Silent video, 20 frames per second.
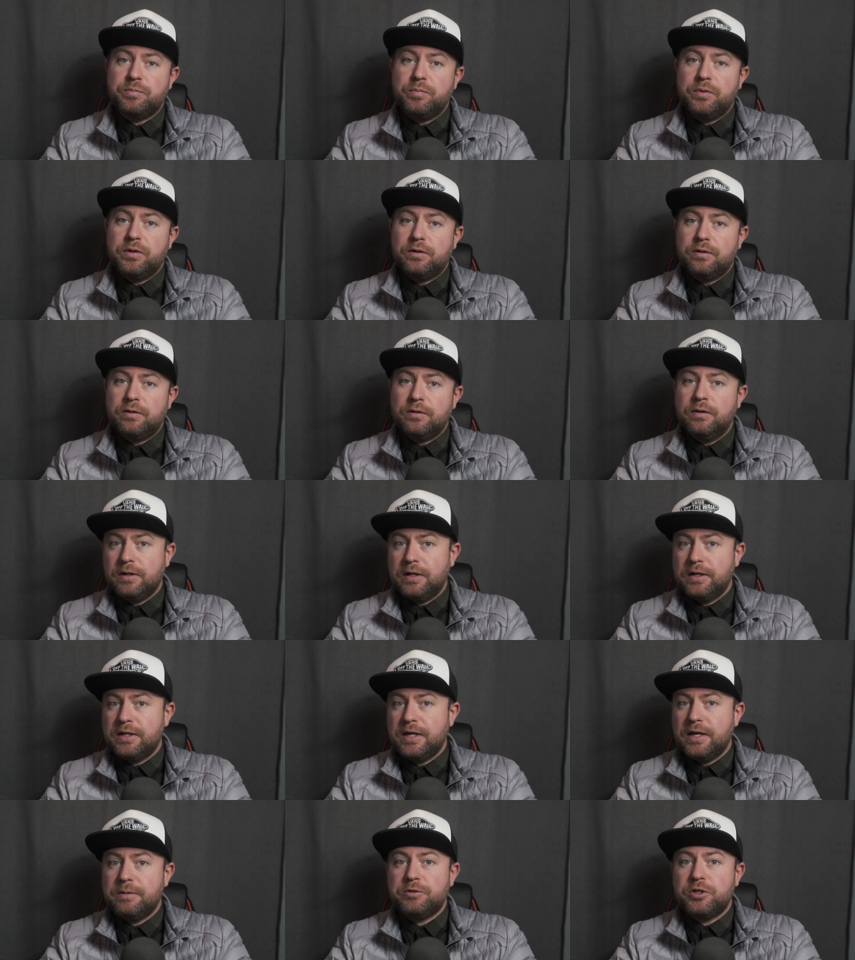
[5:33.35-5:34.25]
but I
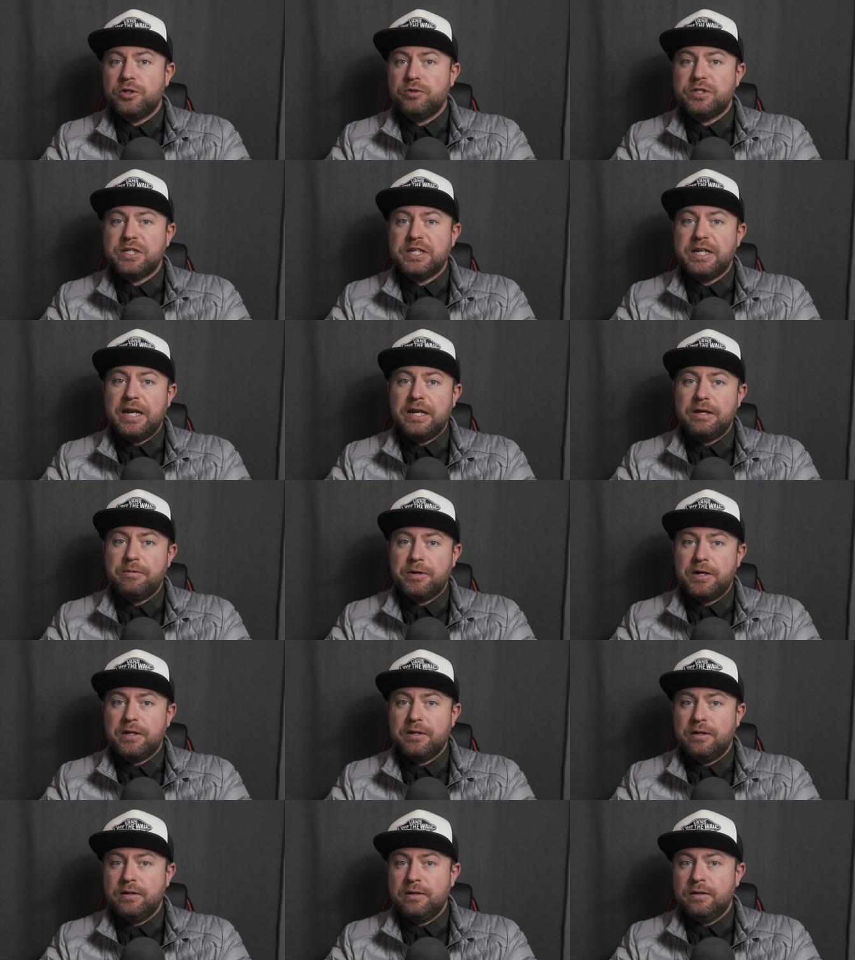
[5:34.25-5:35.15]
kept shooting
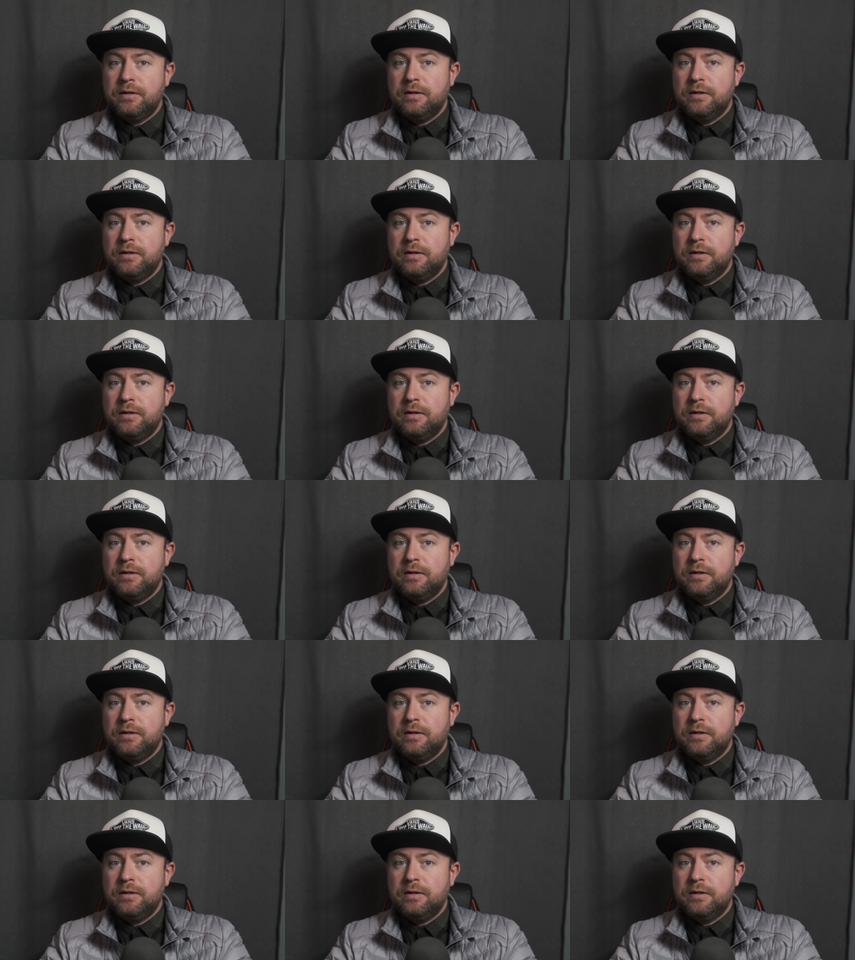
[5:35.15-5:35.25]
anyway.